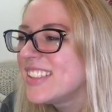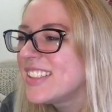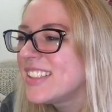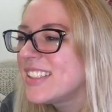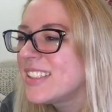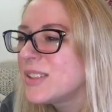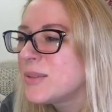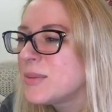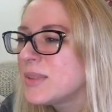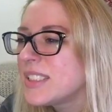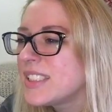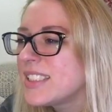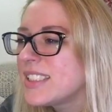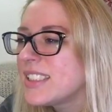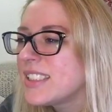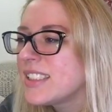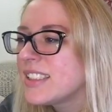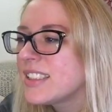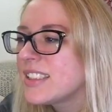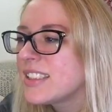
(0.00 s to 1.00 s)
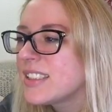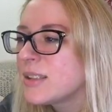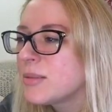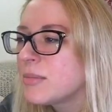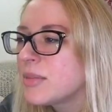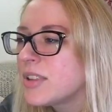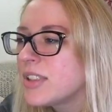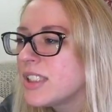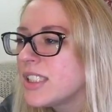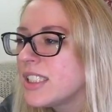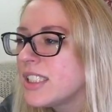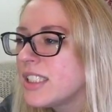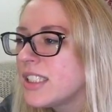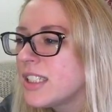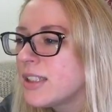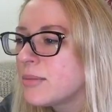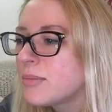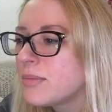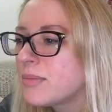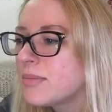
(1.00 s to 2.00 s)
Let me see. I'm pulling it
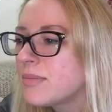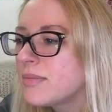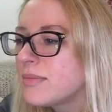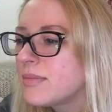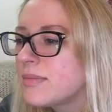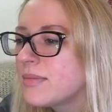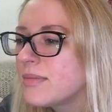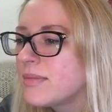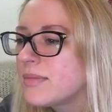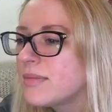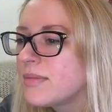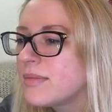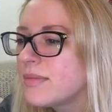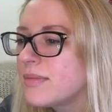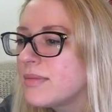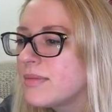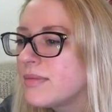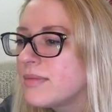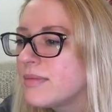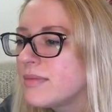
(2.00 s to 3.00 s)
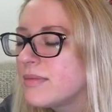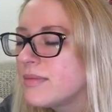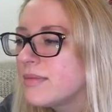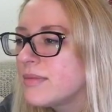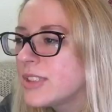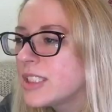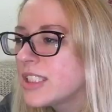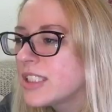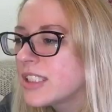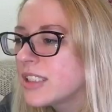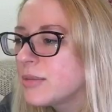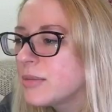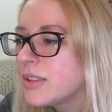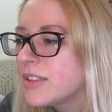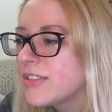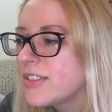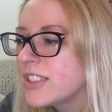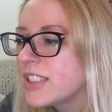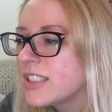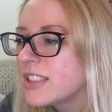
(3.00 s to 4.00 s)
up. You can tell me
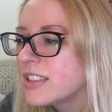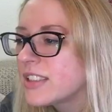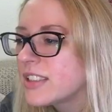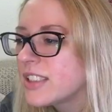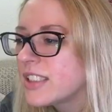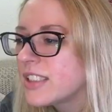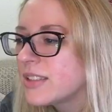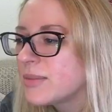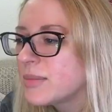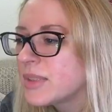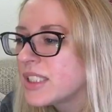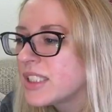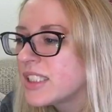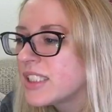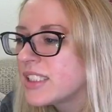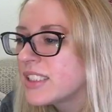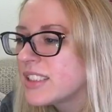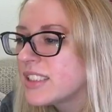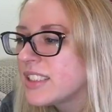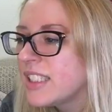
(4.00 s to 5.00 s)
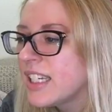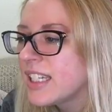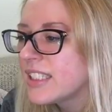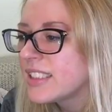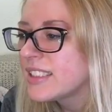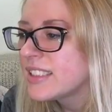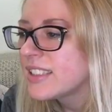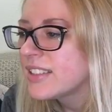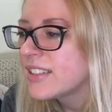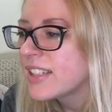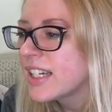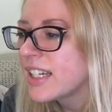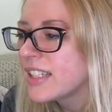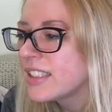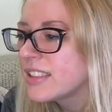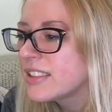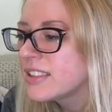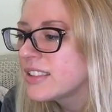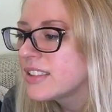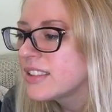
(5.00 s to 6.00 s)
if it is or not, but it is. Yes, okay.
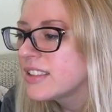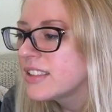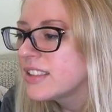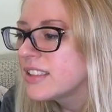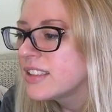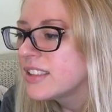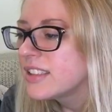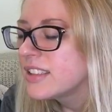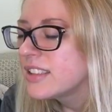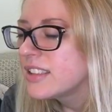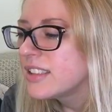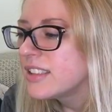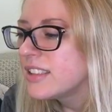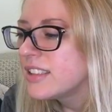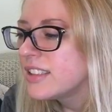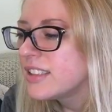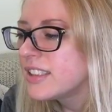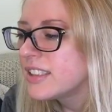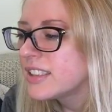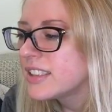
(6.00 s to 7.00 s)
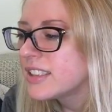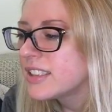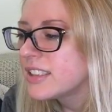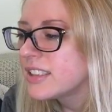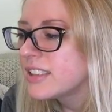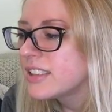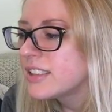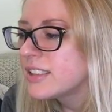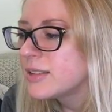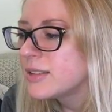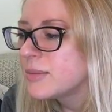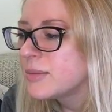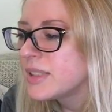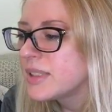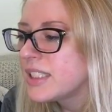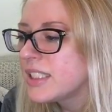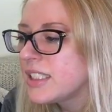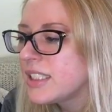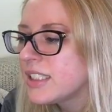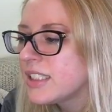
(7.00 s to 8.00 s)
Awesome.
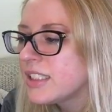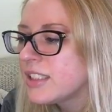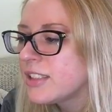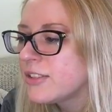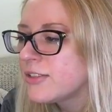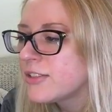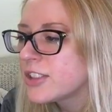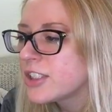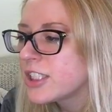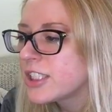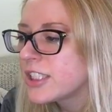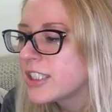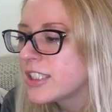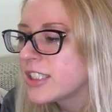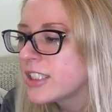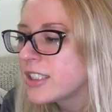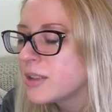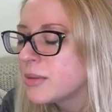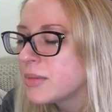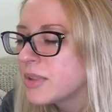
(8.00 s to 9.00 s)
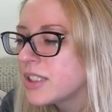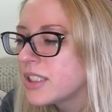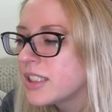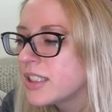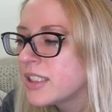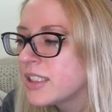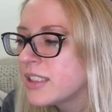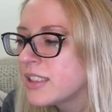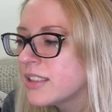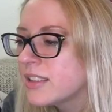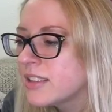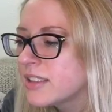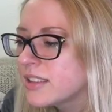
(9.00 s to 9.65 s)
Thank you for sharing, Emily.